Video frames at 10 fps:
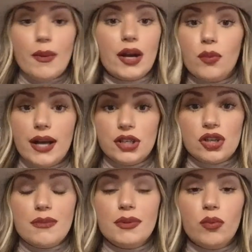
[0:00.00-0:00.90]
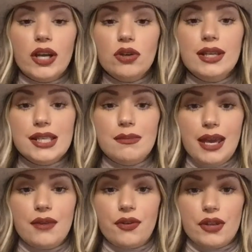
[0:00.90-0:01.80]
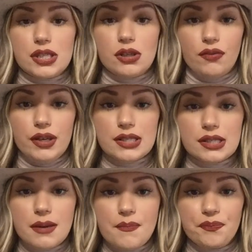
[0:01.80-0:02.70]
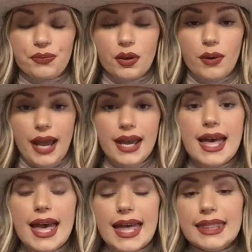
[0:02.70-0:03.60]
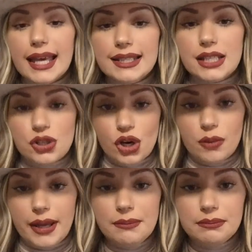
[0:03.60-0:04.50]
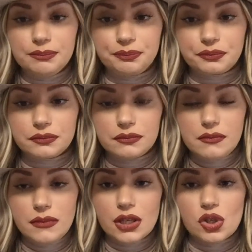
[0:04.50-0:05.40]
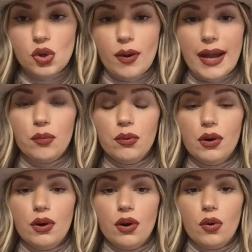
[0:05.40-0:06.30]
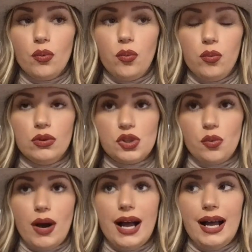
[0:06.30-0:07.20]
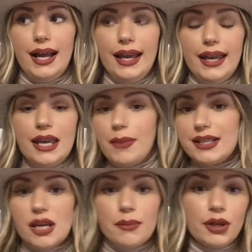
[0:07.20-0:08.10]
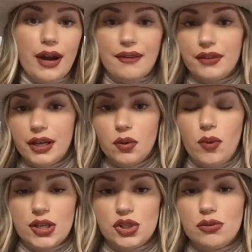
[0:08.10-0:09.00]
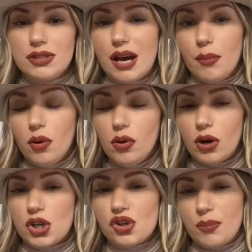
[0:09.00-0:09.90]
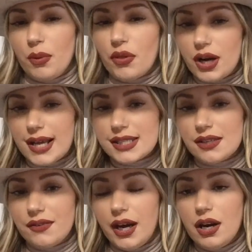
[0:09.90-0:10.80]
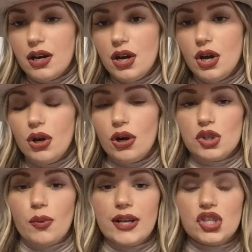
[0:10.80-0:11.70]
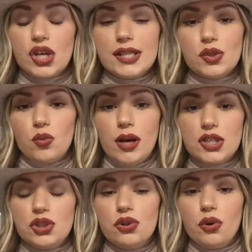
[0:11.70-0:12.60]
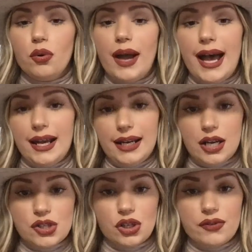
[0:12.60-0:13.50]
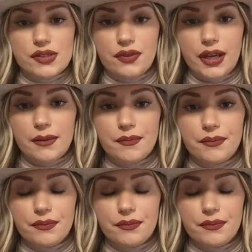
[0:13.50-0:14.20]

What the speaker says: no matter what, determine what you need to make for this service, okay? And then determine, do I in my demographic want to double or triple the cost of hair, or do I just want to add in a service fee?